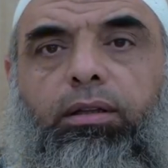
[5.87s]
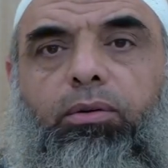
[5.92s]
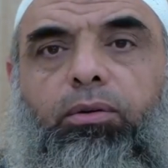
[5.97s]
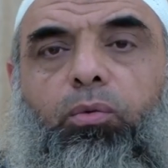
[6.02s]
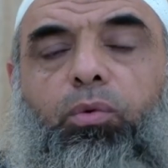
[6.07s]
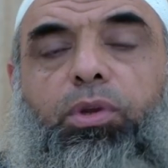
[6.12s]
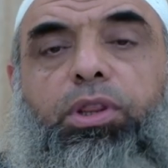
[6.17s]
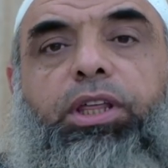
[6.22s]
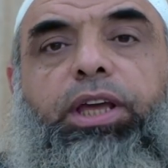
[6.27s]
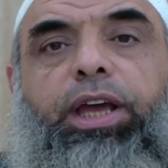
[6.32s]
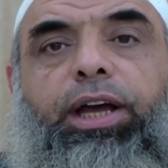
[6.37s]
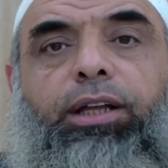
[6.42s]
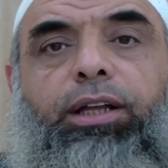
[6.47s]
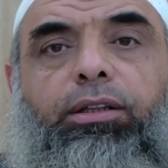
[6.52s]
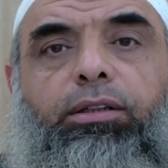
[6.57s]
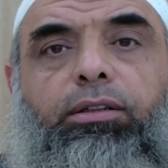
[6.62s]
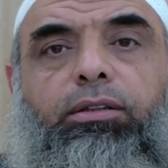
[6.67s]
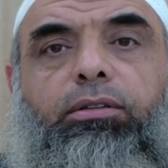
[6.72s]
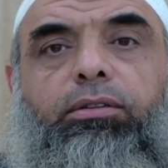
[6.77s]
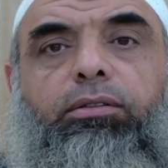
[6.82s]
With the
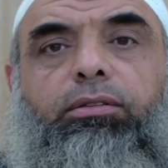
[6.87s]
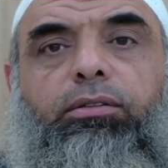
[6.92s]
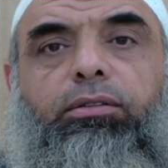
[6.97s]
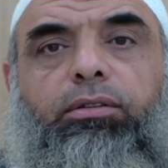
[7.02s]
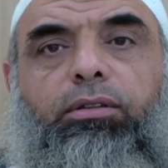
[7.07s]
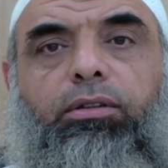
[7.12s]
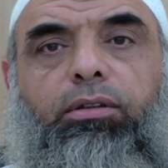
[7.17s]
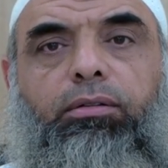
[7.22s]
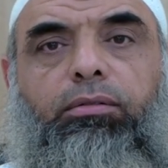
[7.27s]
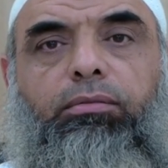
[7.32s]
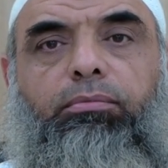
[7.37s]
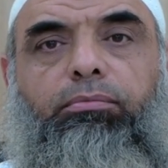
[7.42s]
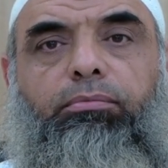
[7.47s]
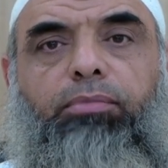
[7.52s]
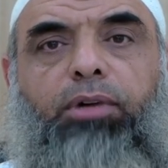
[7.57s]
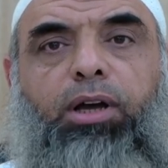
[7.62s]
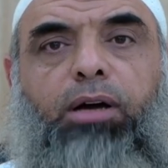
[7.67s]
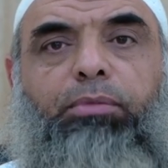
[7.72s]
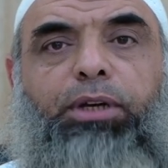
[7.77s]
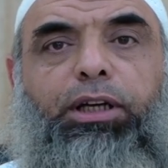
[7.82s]
end
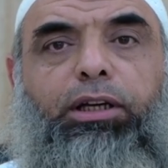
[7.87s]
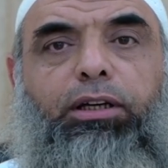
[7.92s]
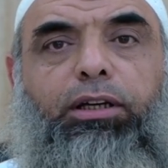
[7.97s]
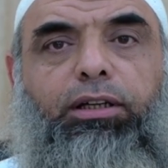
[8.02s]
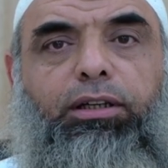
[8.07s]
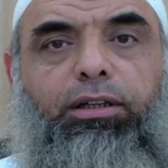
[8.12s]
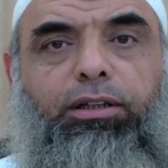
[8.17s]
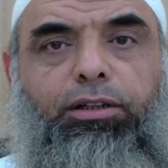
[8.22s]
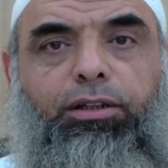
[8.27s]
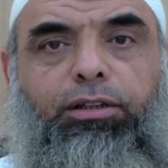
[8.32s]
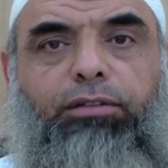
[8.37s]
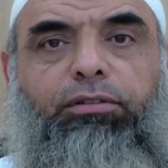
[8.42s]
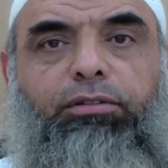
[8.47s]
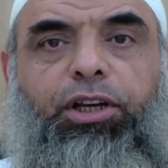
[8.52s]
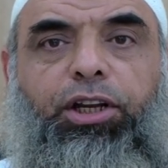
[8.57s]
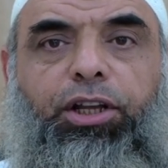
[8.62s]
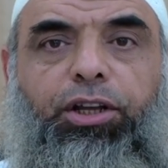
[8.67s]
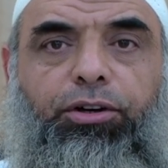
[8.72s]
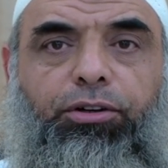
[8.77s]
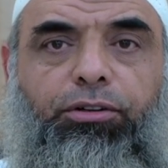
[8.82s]
coming
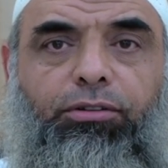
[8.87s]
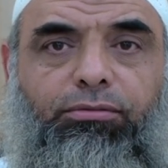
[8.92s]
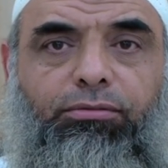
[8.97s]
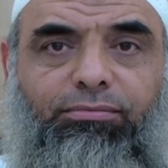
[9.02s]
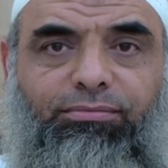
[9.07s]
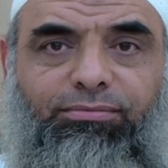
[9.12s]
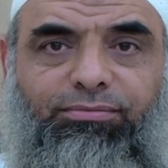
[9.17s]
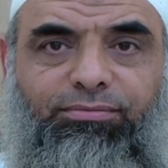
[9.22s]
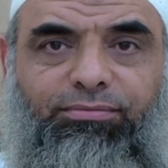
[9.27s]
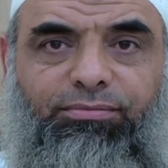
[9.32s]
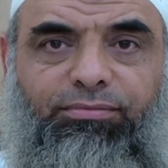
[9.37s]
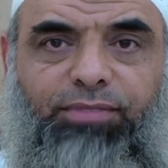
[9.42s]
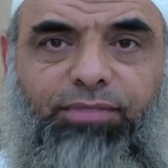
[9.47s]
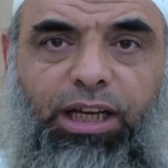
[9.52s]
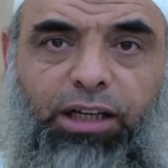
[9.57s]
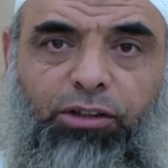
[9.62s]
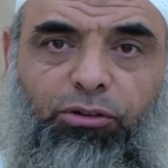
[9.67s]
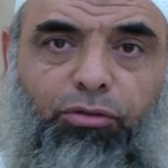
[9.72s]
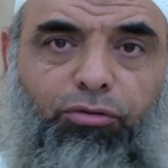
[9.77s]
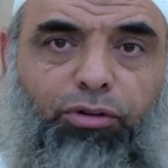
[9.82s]
near, the
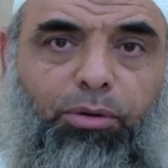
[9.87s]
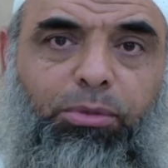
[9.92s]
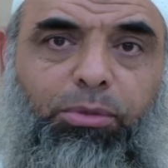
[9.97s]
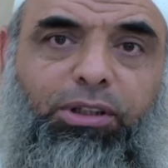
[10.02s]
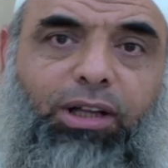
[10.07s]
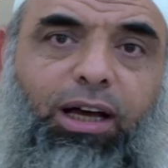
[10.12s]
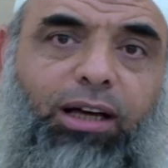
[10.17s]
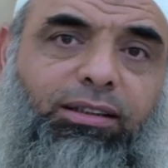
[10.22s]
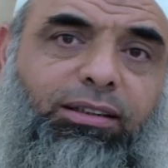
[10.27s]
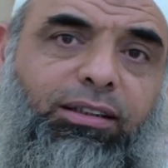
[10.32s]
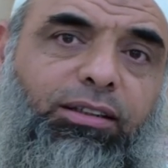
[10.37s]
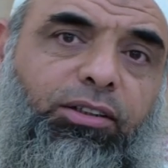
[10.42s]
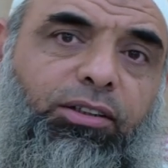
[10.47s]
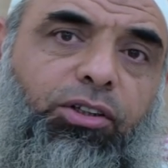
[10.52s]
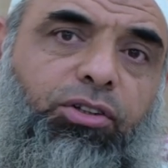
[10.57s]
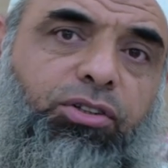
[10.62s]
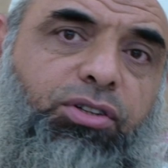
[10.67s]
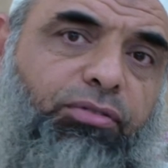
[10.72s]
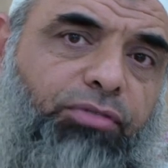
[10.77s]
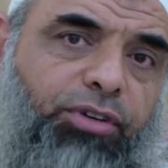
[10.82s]
end of Ramadan,
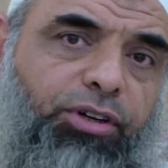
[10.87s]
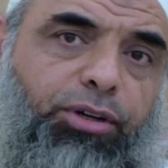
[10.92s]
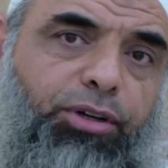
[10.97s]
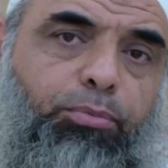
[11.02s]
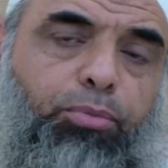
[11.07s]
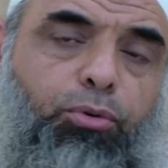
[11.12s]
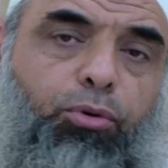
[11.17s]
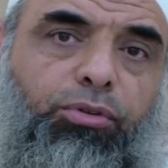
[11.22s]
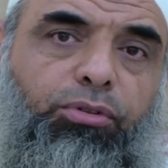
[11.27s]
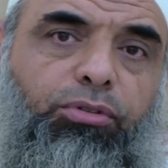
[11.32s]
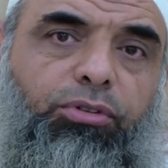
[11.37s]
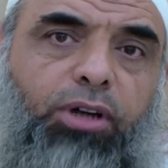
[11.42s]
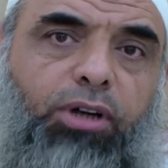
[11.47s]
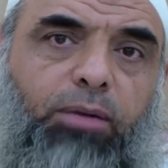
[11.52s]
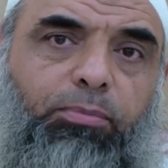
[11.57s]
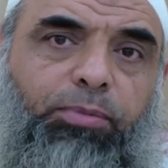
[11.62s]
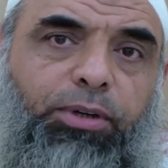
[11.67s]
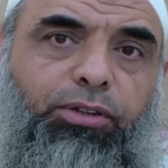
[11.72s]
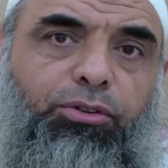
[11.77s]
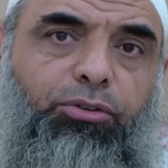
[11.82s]
there is a very important
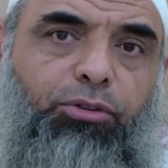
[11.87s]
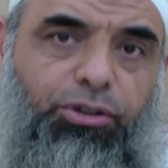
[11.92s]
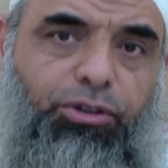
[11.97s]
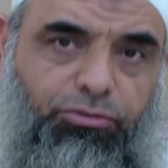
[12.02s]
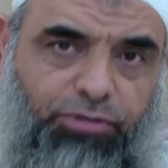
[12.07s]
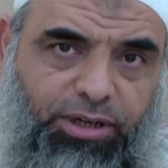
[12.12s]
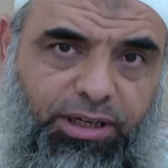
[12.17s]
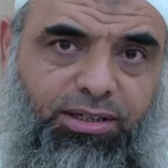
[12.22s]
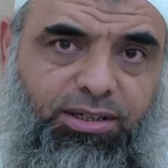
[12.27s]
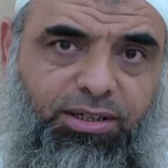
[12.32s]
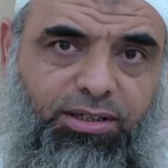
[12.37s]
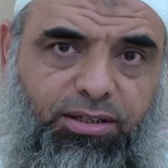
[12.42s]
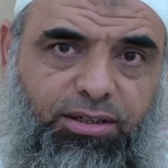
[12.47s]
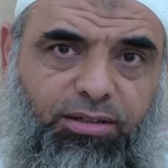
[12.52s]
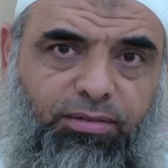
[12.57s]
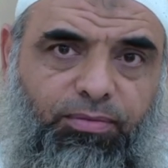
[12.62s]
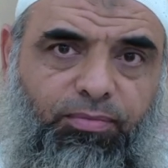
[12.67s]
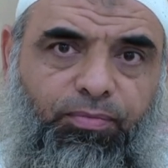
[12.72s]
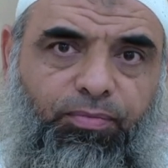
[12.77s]
topic to address